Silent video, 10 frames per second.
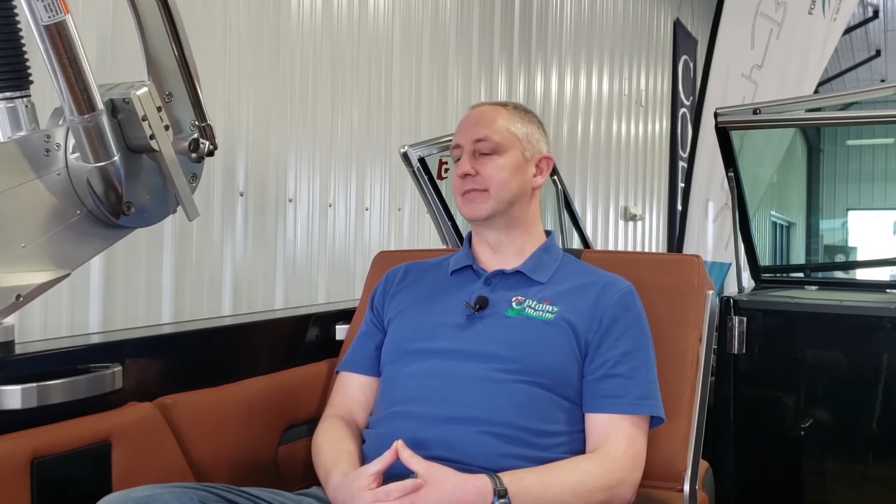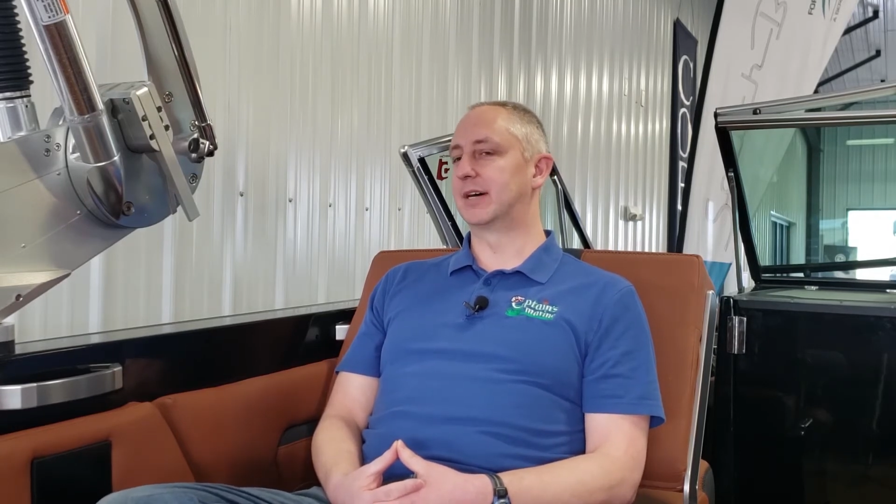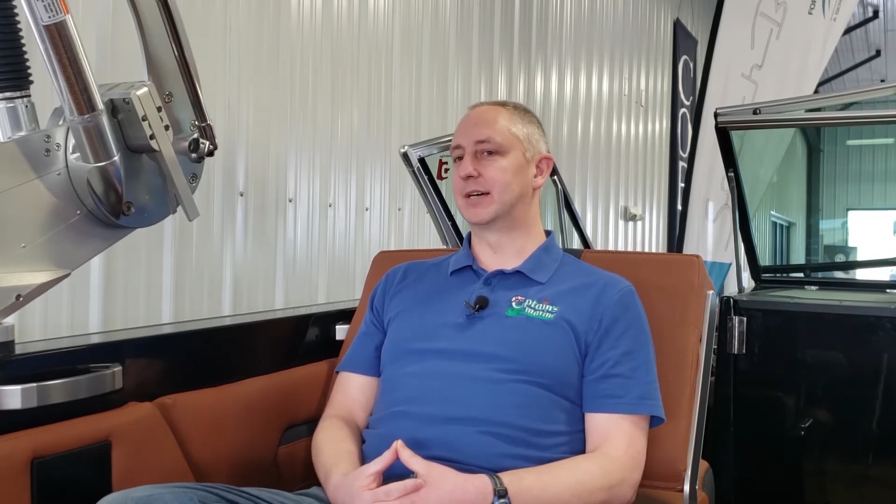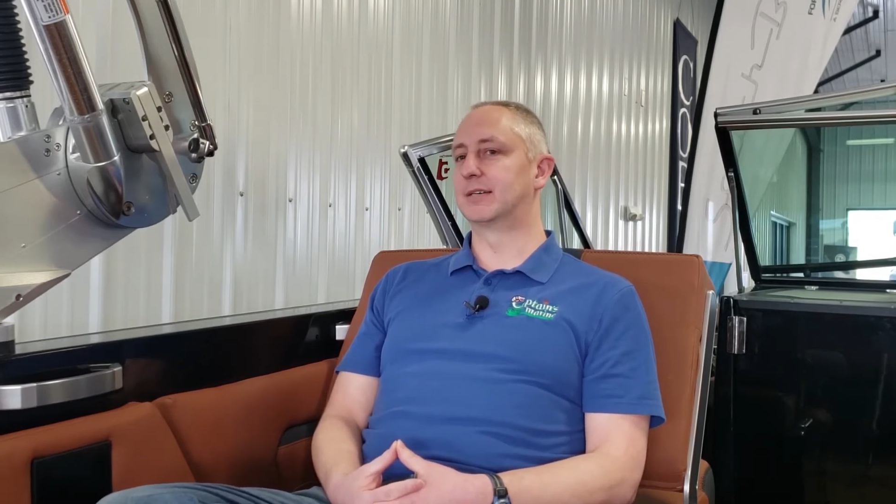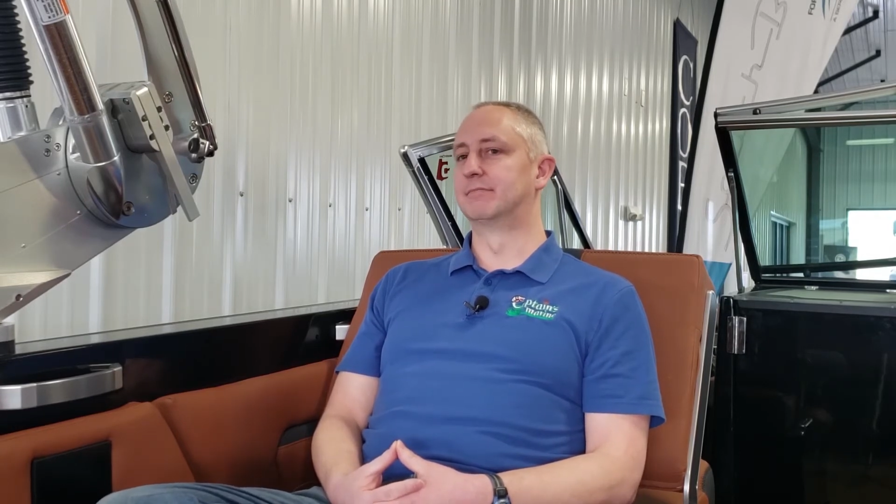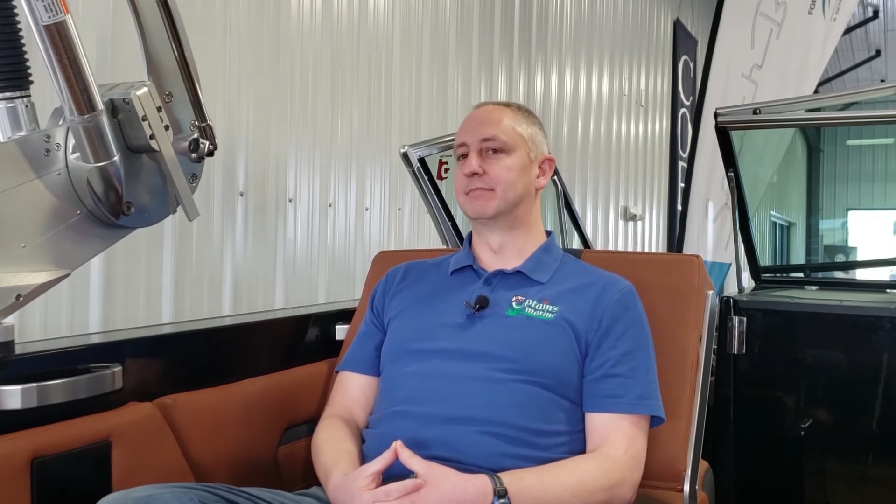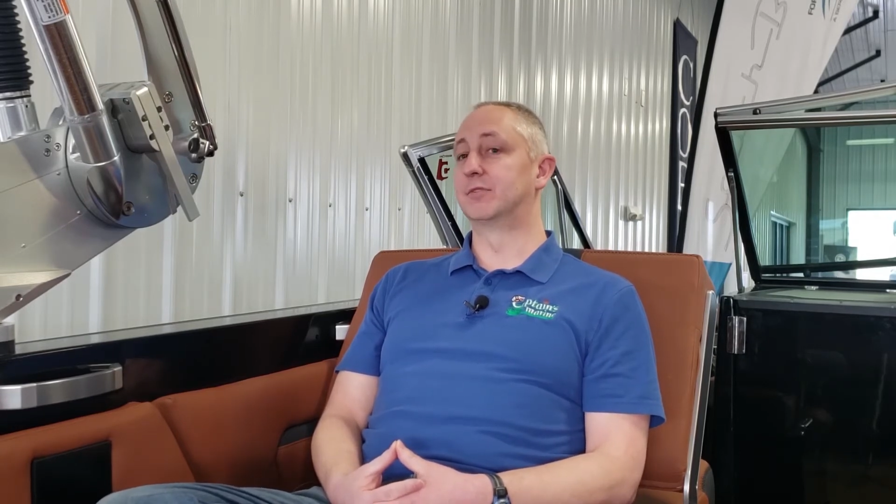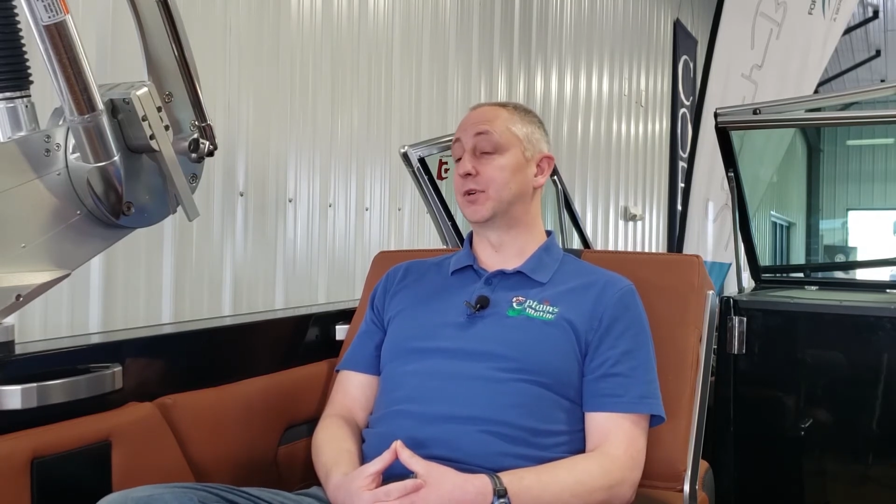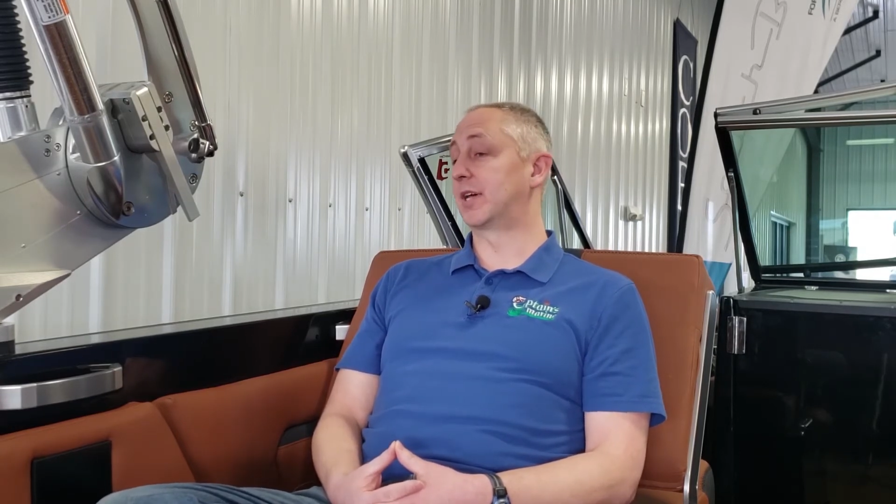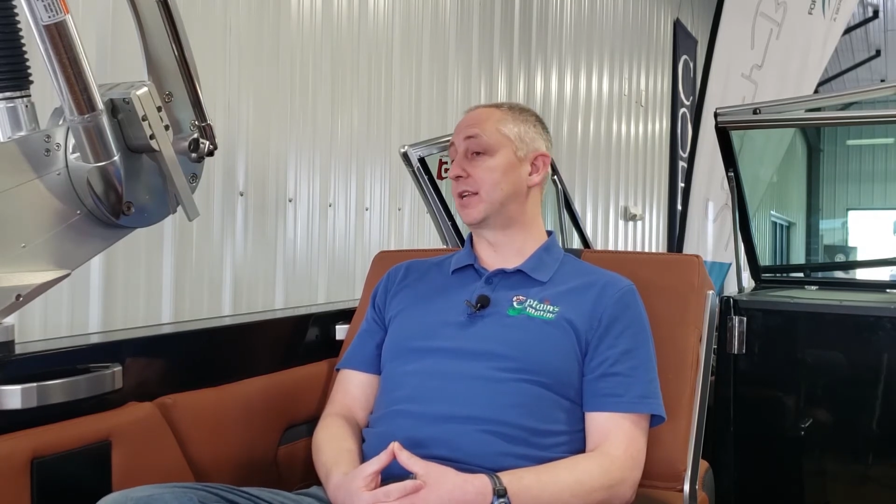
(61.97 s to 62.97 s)
Uh,
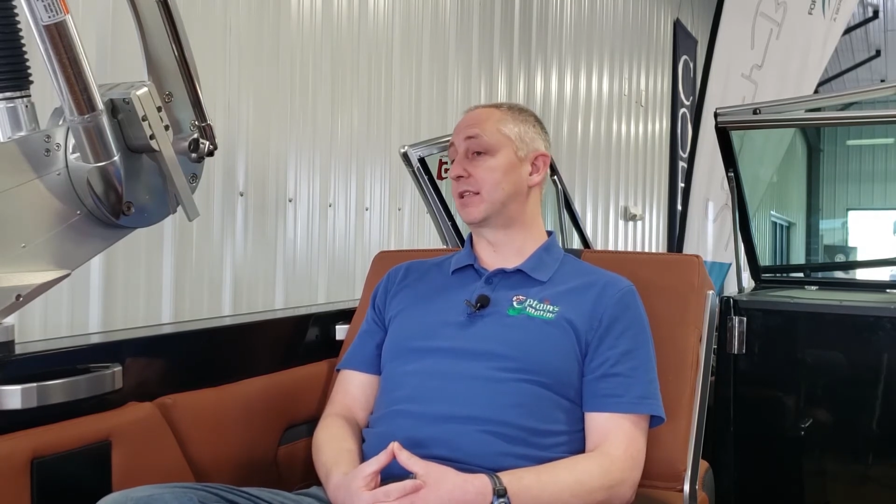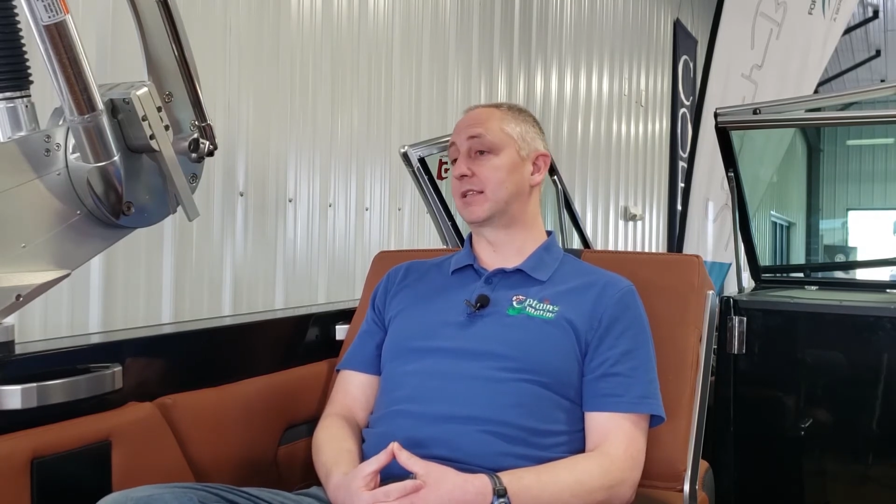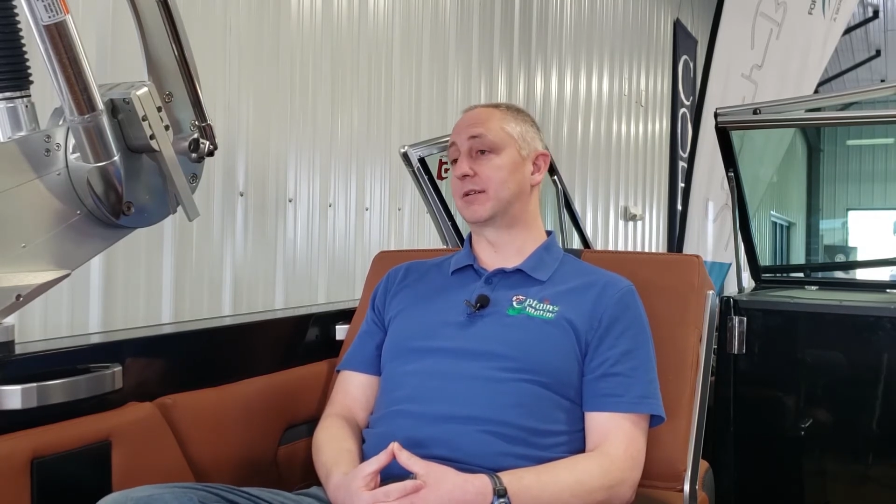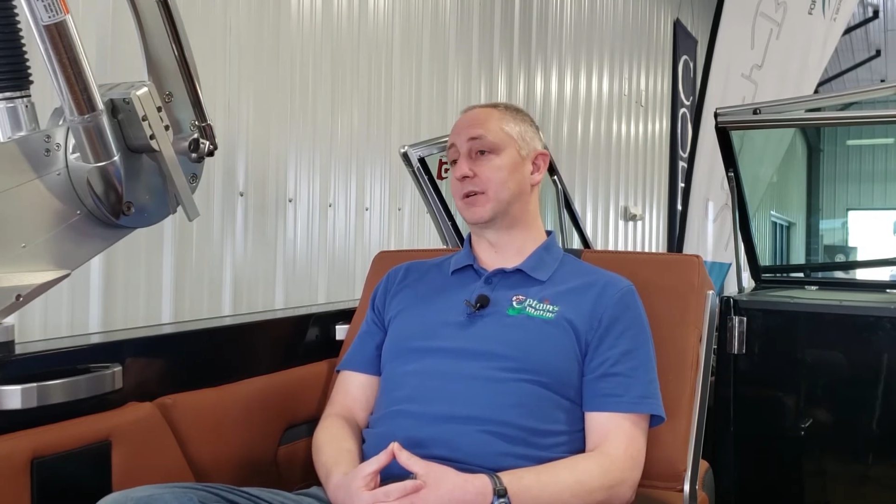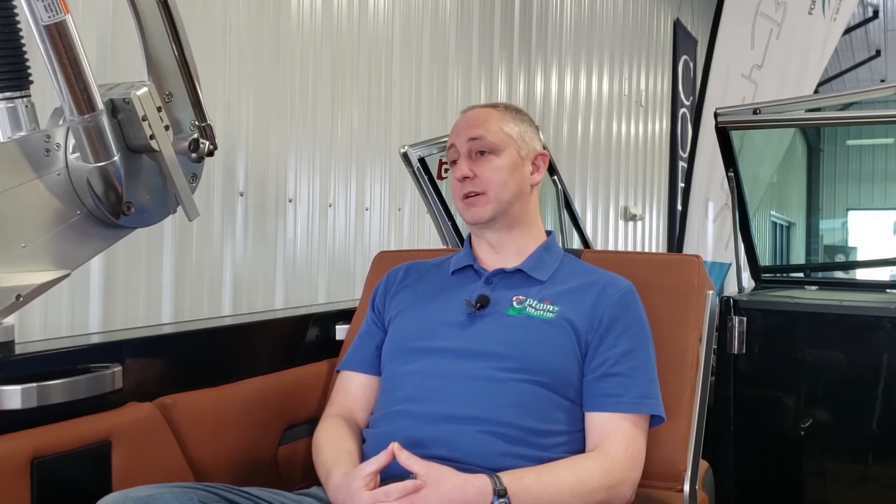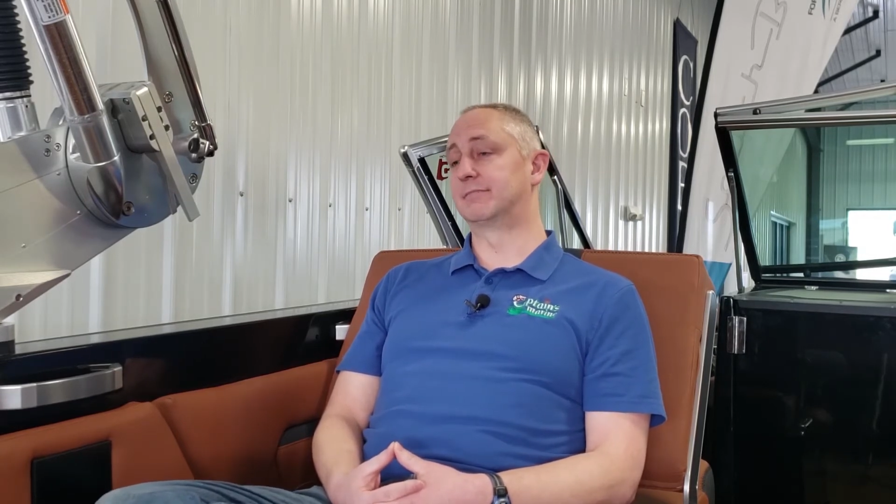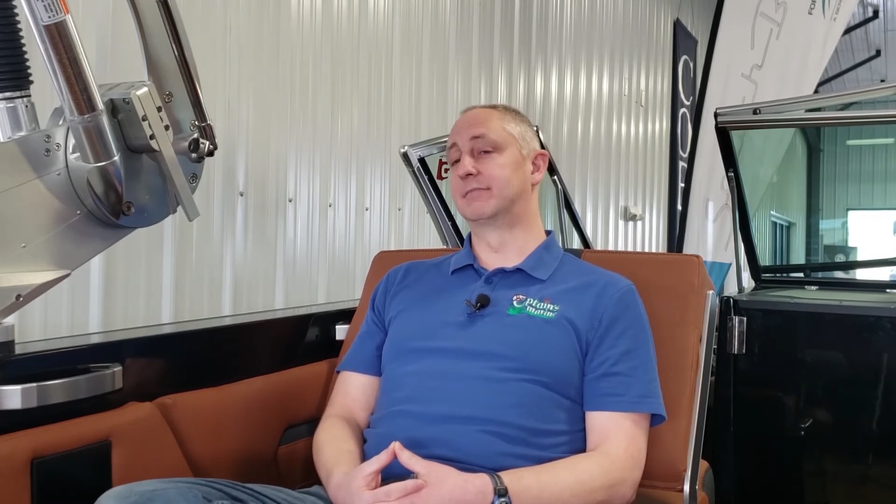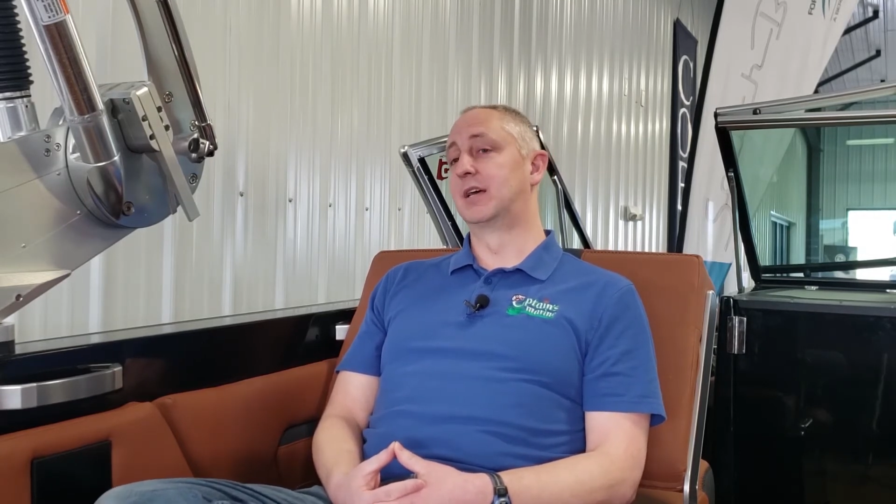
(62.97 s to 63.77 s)
doing anything they want,